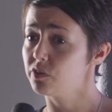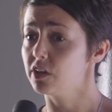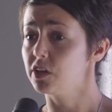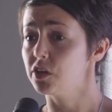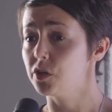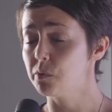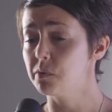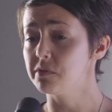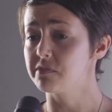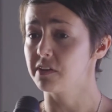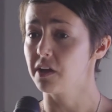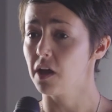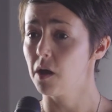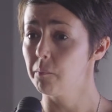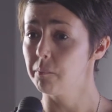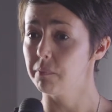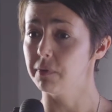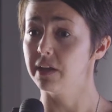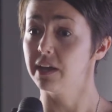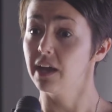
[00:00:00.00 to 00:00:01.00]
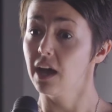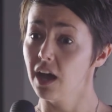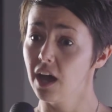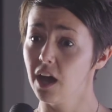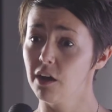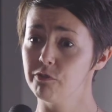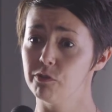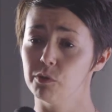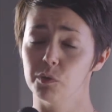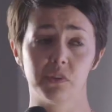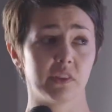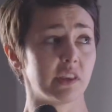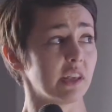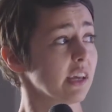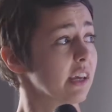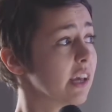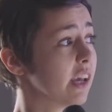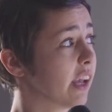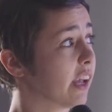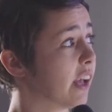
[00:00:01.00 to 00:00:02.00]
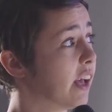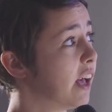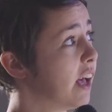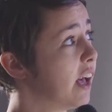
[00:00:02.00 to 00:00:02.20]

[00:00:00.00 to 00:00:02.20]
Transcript: that you as a company are forward-thinking.